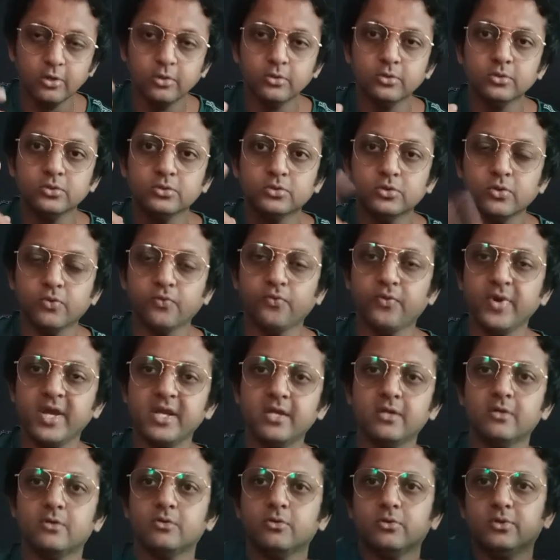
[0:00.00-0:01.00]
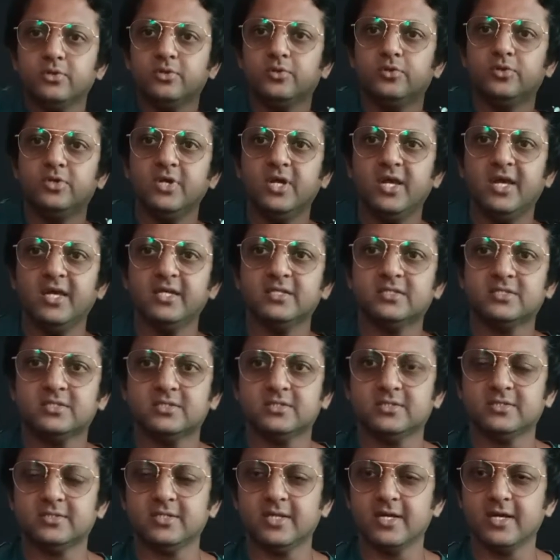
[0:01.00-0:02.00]
So when you do
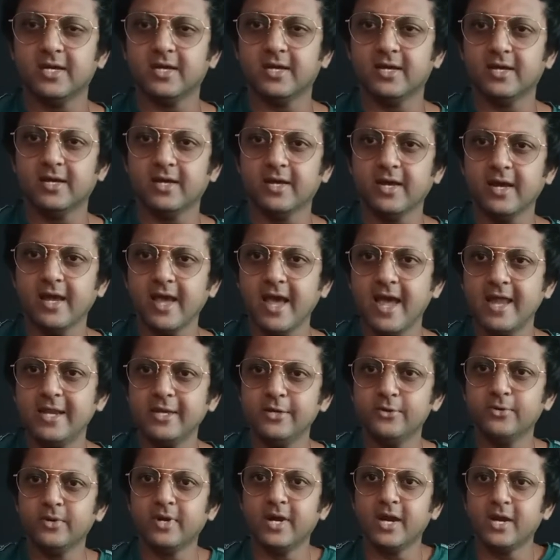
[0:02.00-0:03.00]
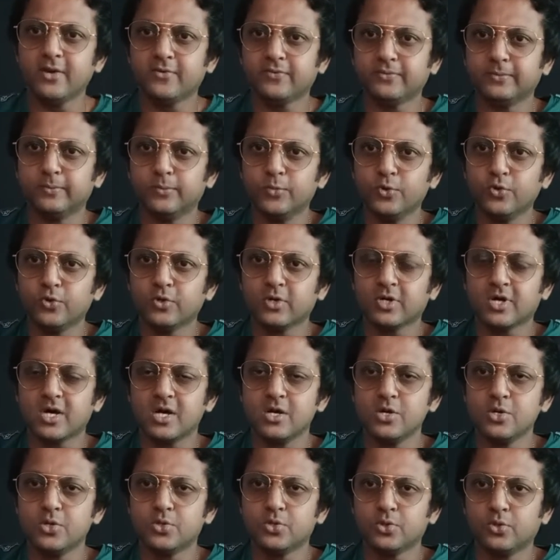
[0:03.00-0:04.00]
this and you get more
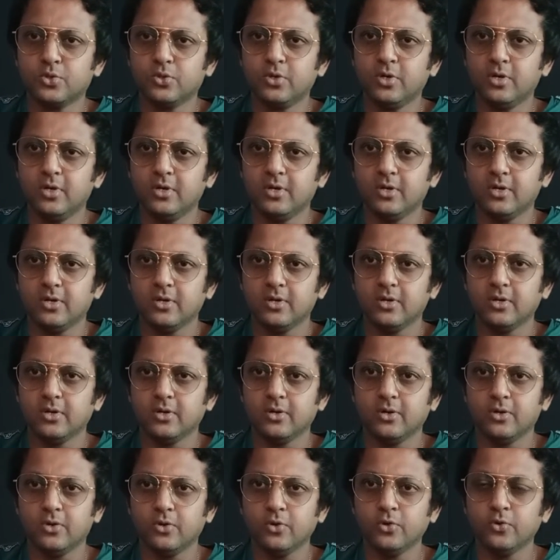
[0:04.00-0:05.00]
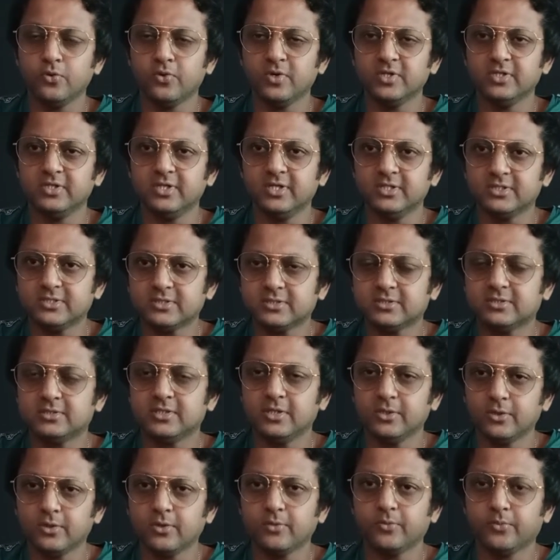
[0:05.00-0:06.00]
control over this,
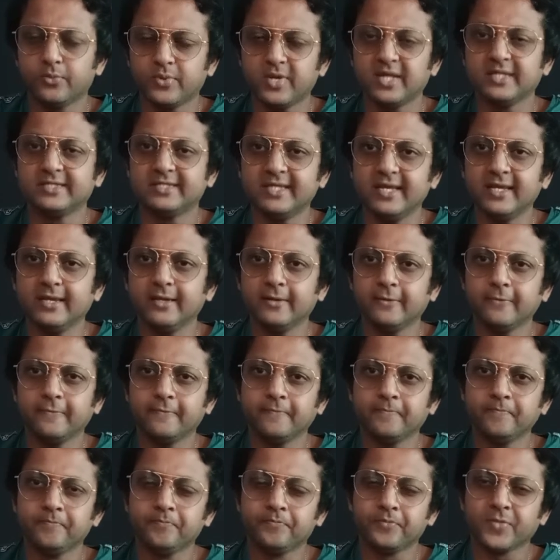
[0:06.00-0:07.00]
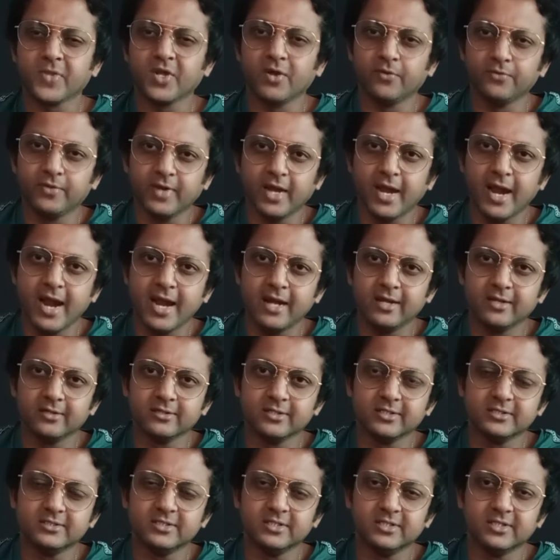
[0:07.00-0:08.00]
pressing of the hand on
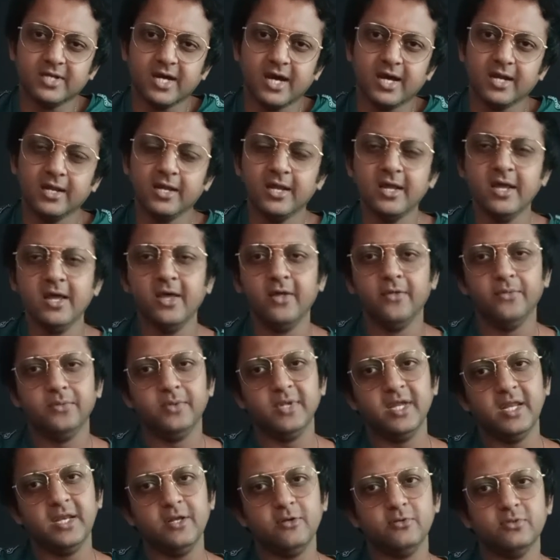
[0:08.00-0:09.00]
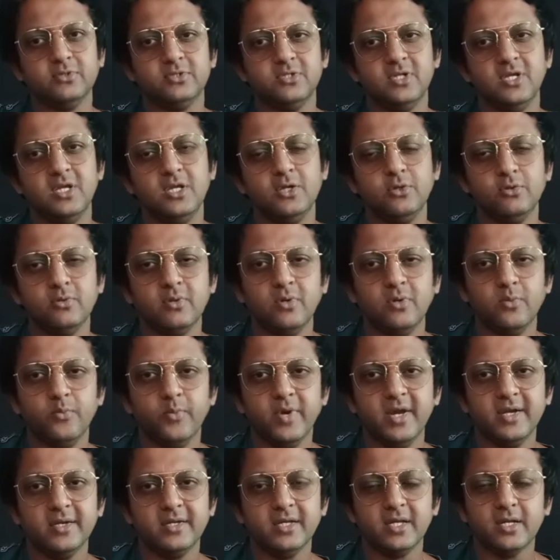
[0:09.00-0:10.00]
the sitar, then you see you will
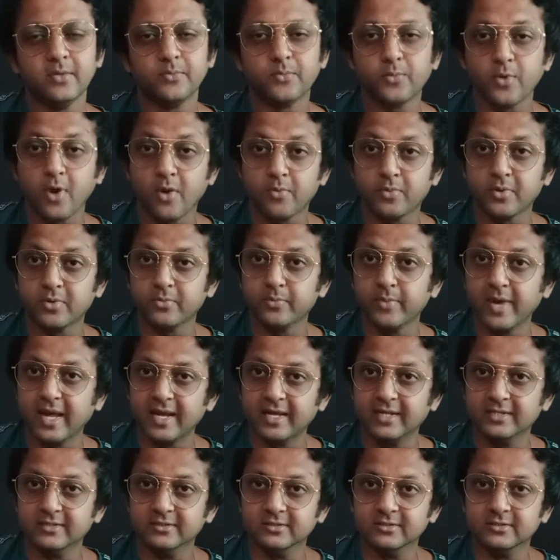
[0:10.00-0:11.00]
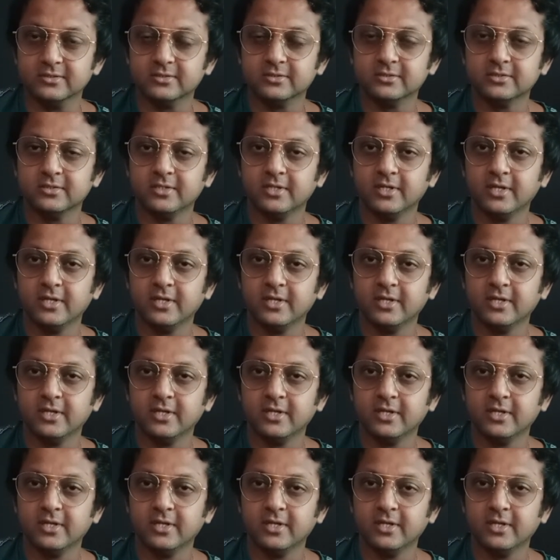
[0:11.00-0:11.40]
maintain a proper balance.